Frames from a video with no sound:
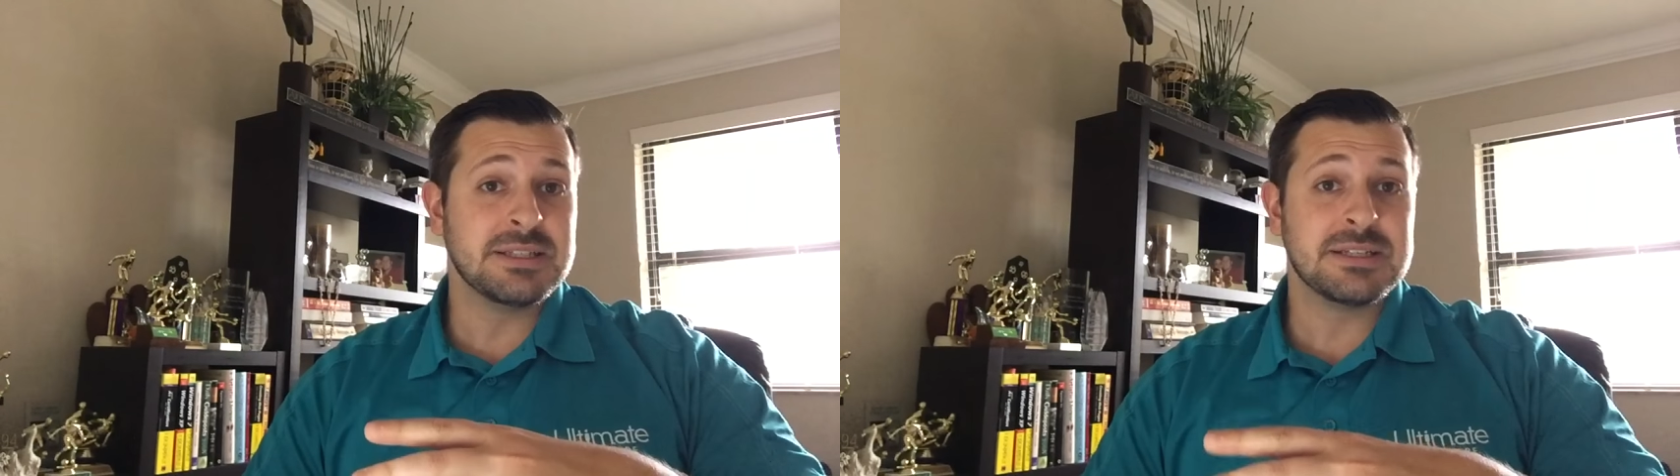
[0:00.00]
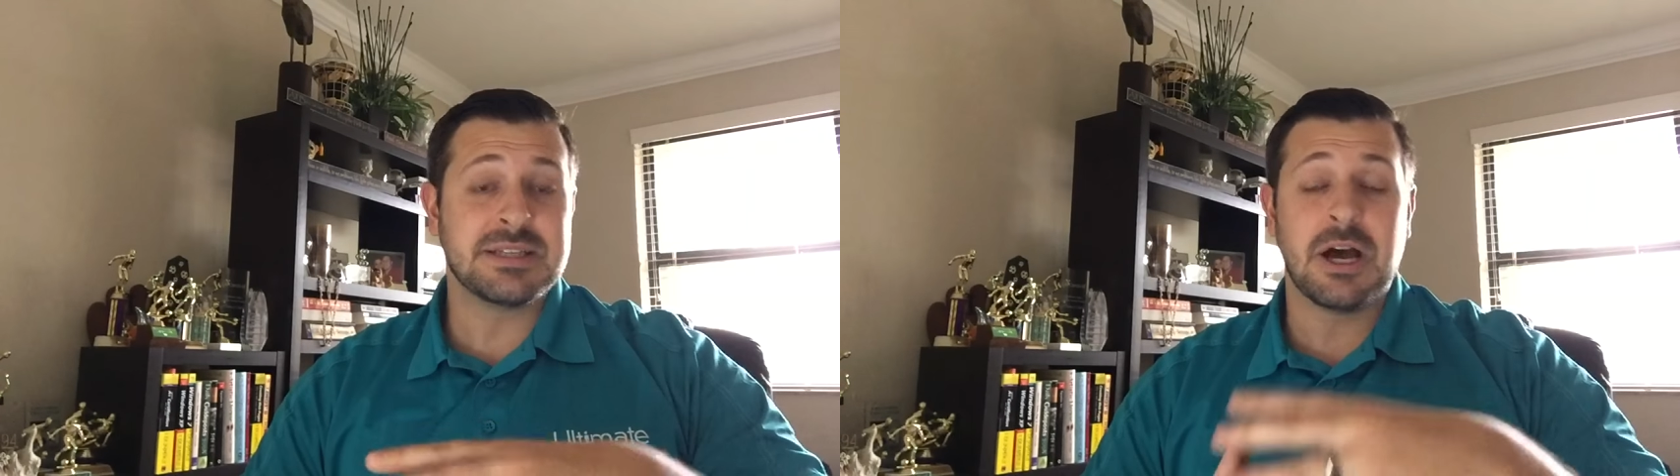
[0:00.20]

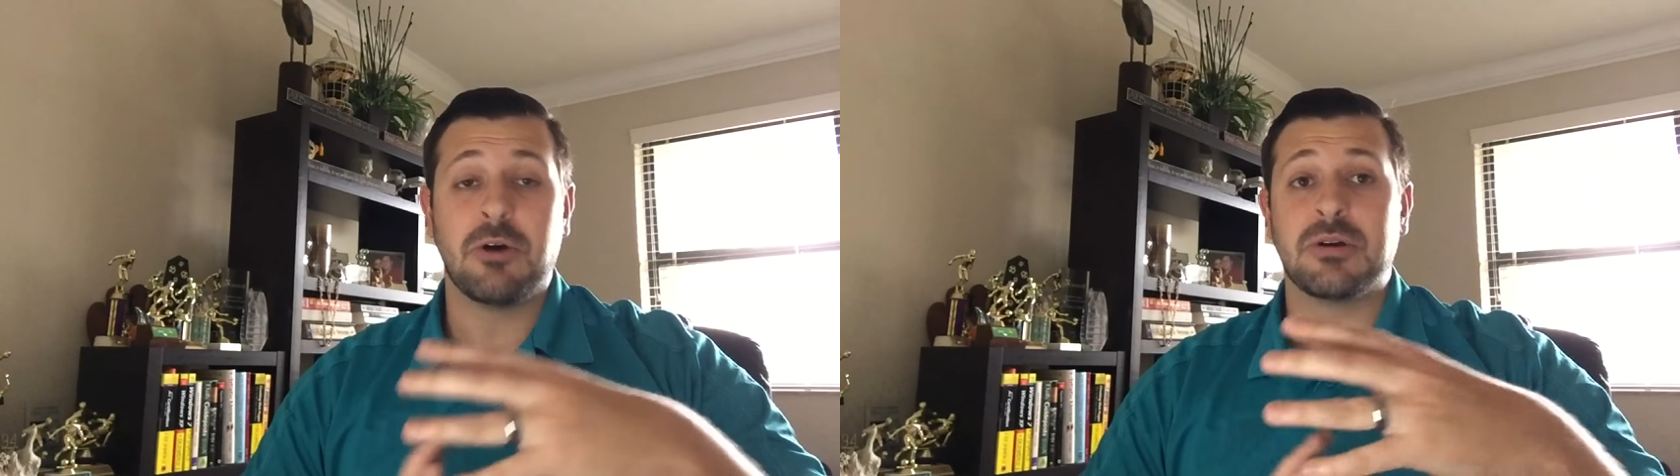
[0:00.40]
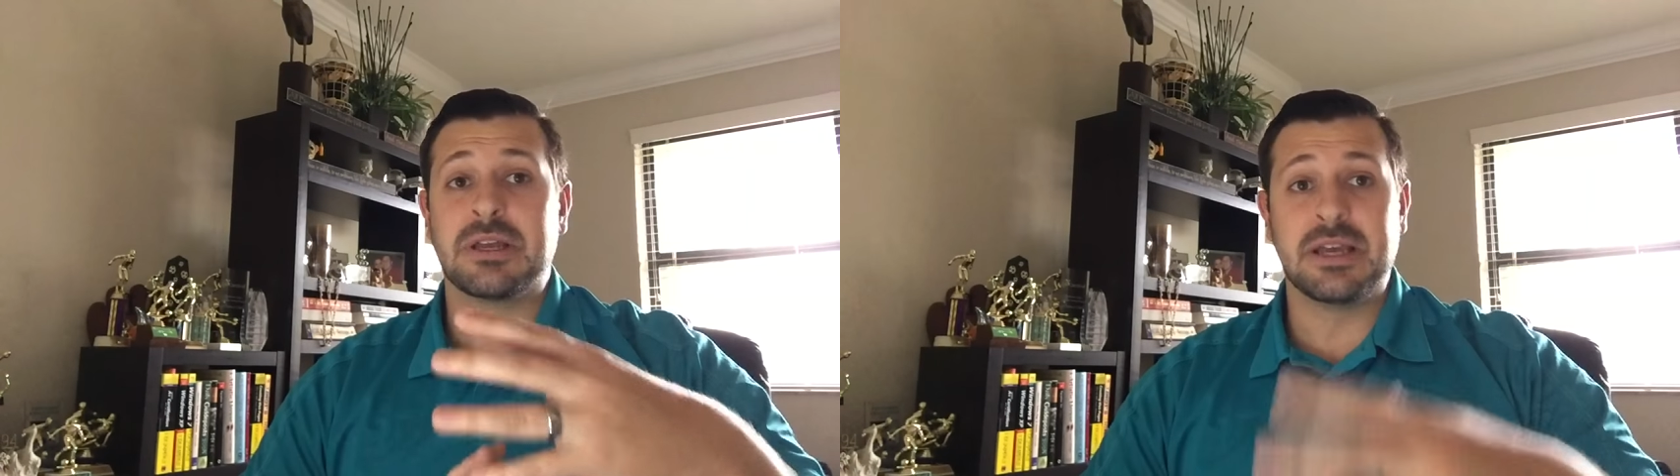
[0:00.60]
things
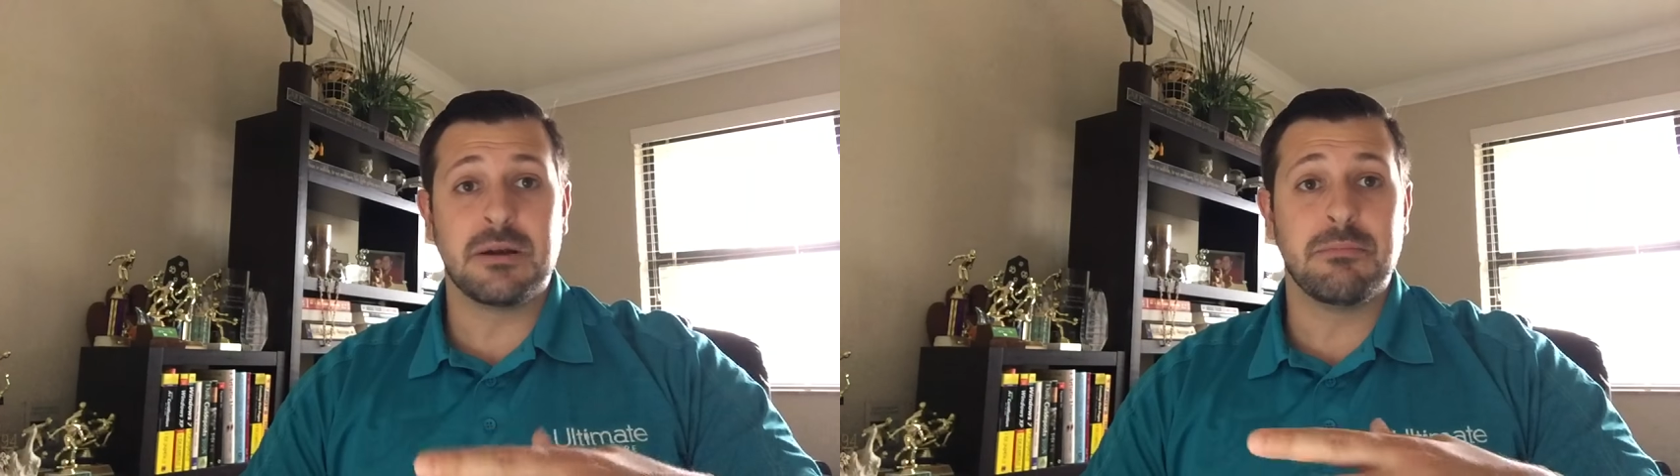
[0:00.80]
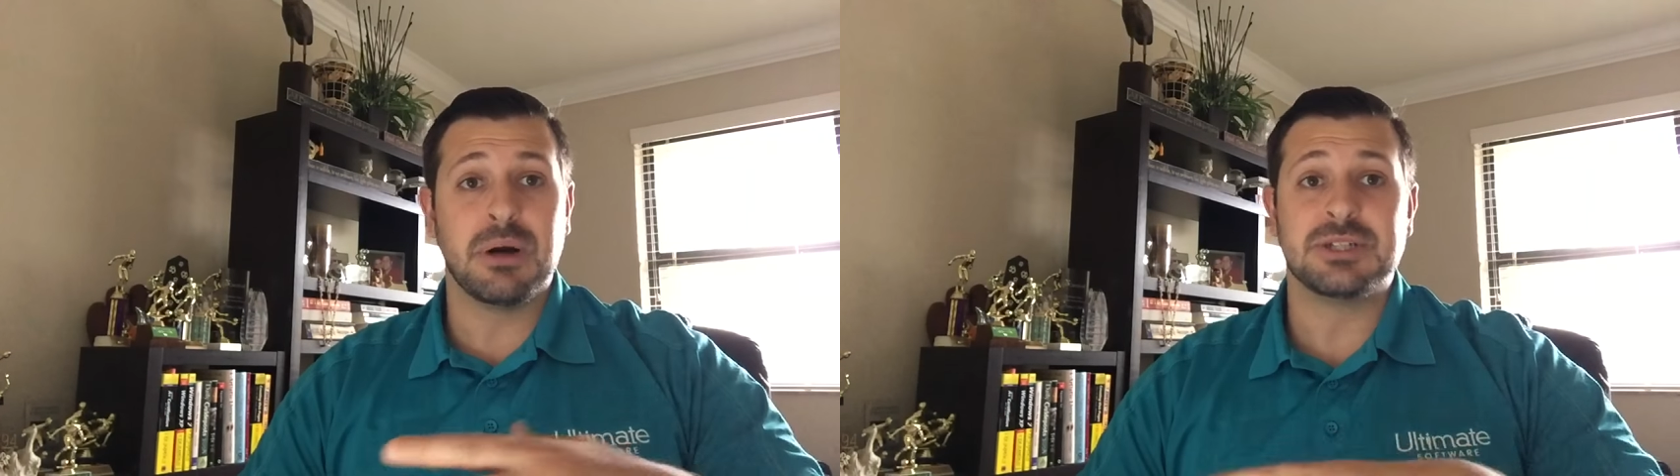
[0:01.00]
out, get
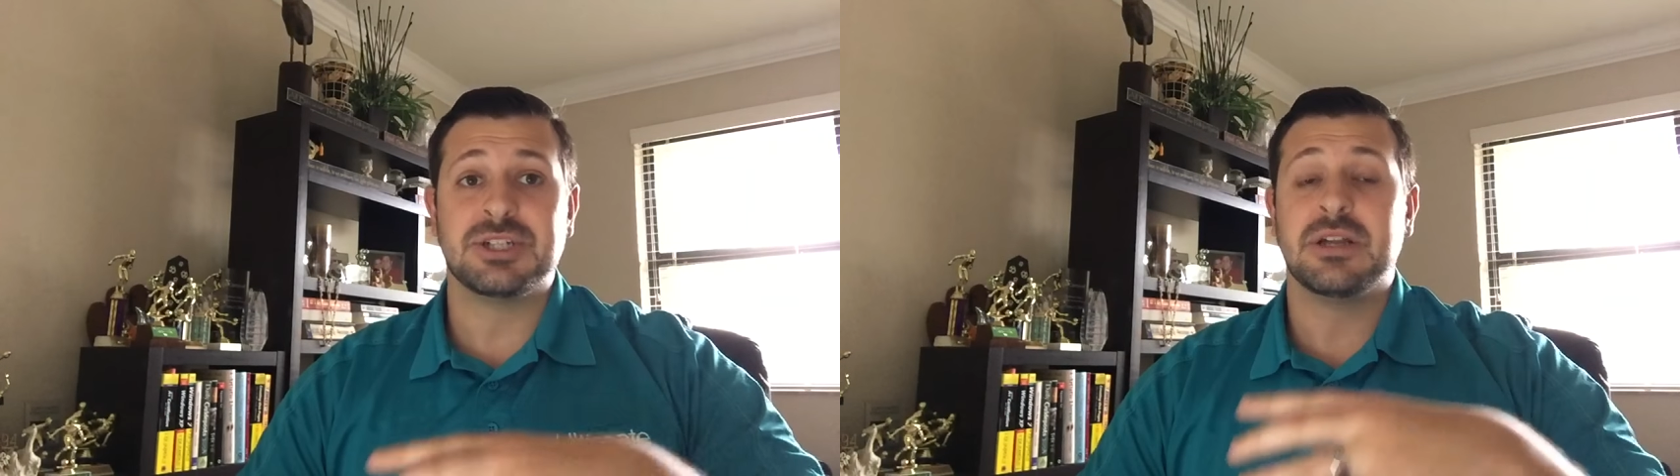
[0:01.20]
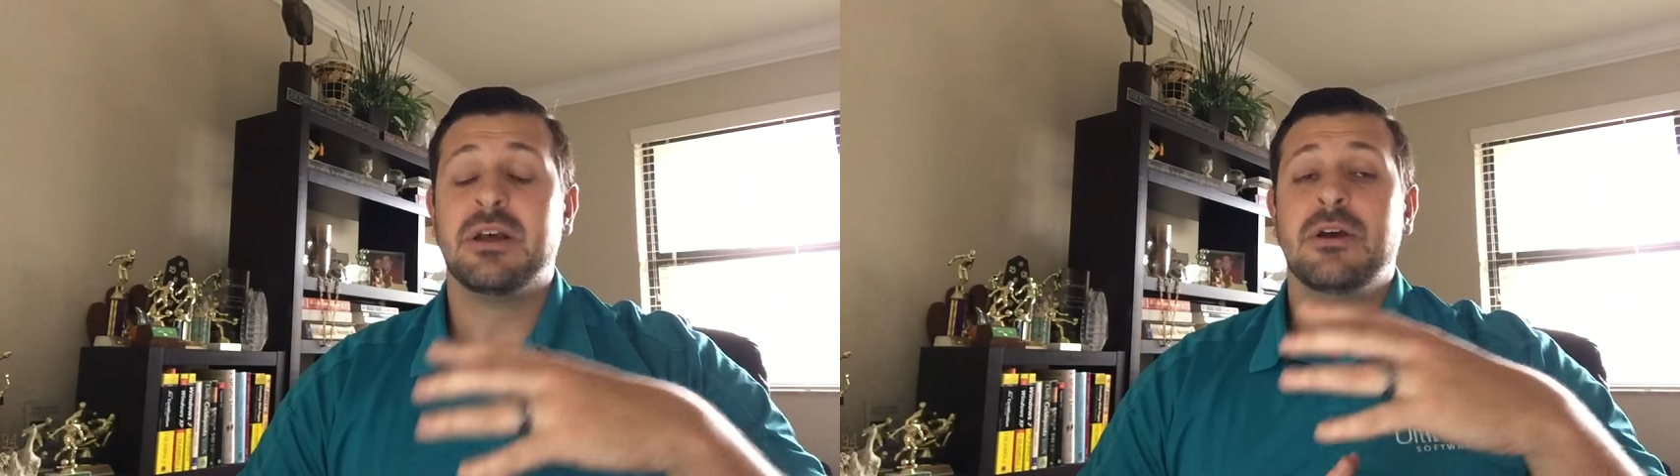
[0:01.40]
a
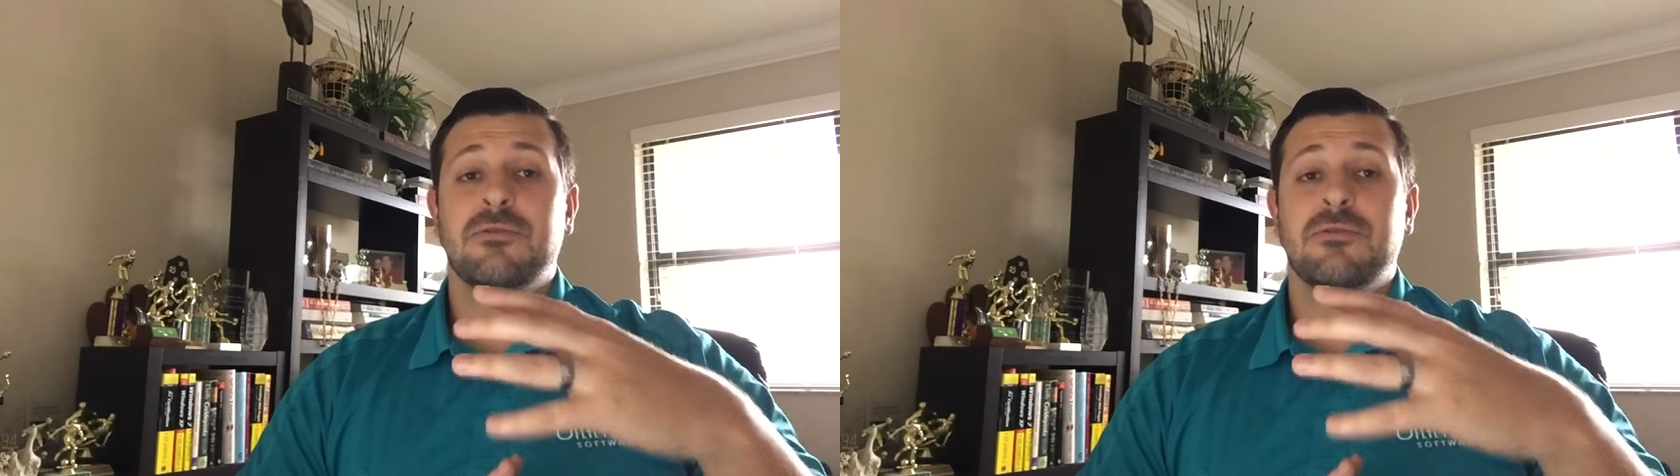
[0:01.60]
budget,